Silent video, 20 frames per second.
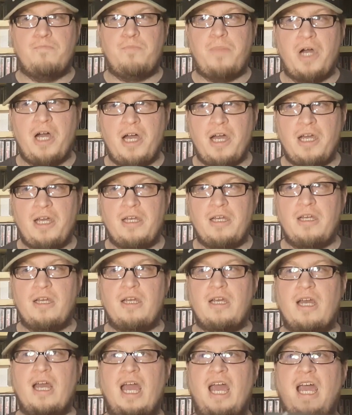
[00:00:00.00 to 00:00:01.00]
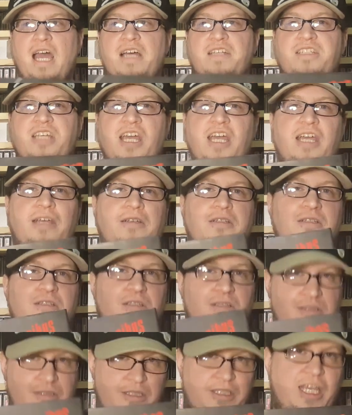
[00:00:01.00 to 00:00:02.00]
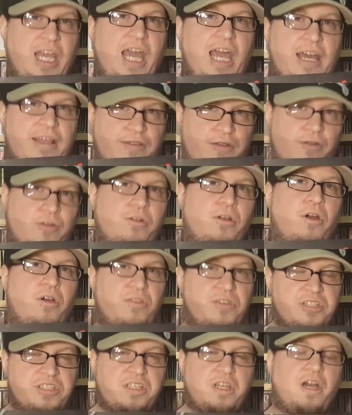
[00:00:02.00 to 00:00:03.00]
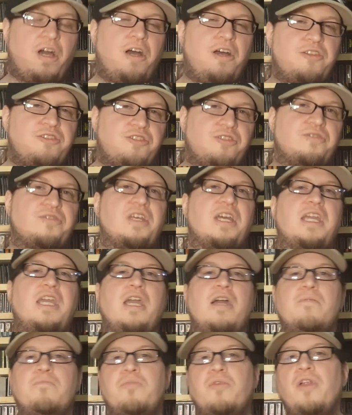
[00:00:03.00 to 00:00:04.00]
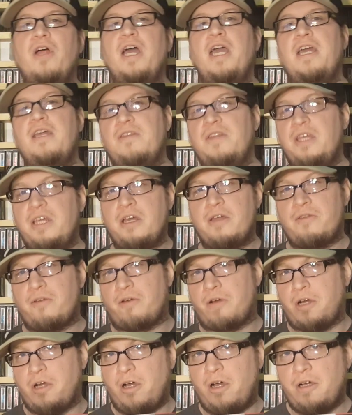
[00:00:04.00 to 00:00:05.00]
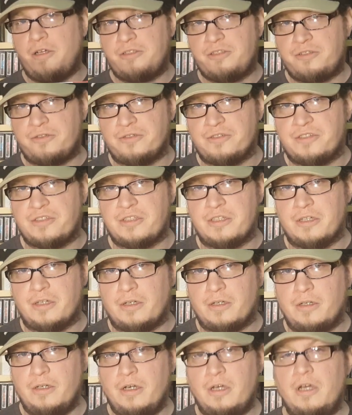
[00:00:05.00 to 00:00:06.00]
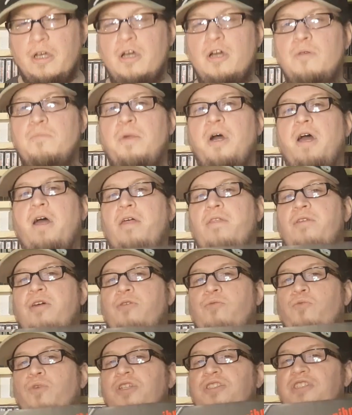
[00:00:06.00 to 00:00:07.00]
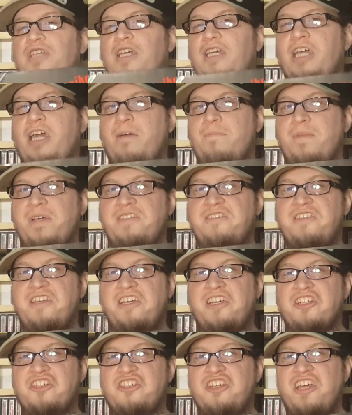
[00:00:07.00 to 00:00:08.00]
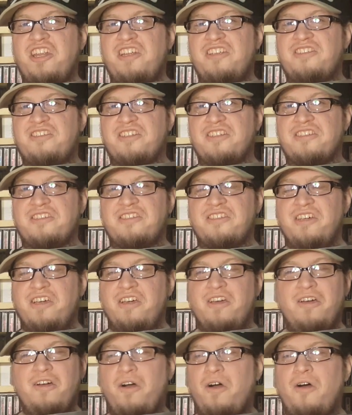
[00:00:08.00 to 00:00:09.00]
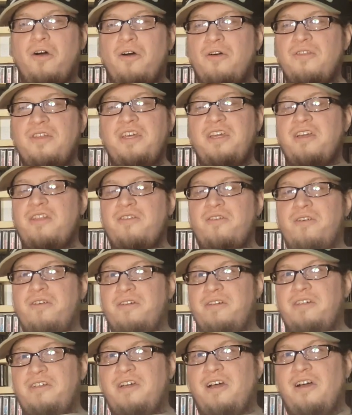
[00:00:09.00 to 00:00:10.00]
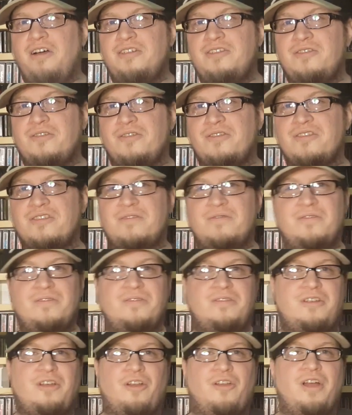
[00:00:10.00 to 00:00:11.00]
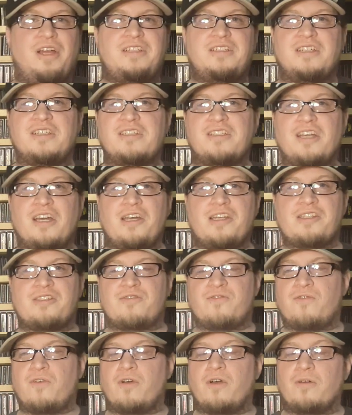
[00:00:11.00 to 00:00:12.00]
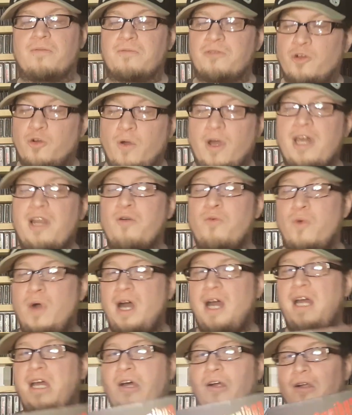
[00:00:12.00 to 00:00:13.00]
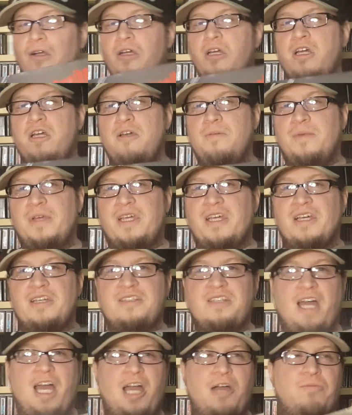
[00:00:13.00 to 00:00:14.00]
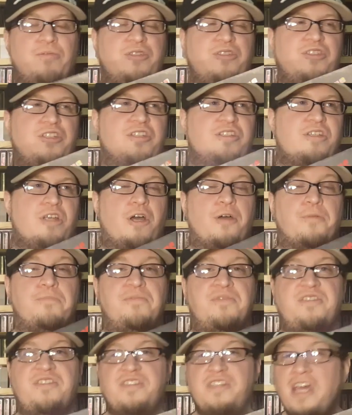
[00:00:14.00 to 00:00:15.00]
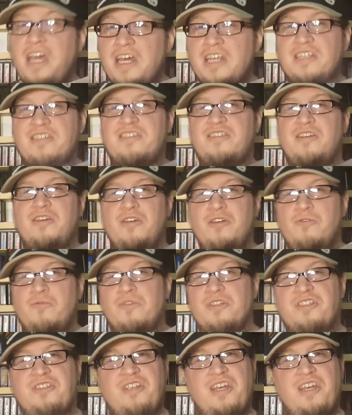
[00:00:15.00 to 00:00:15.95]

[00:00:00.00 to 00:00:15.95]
but as I gathered all these consoles, I kept playing the other consoles still. And then once I got my Sega Genesis, all the other consoles collected dust for quite a while because I was just obsessed with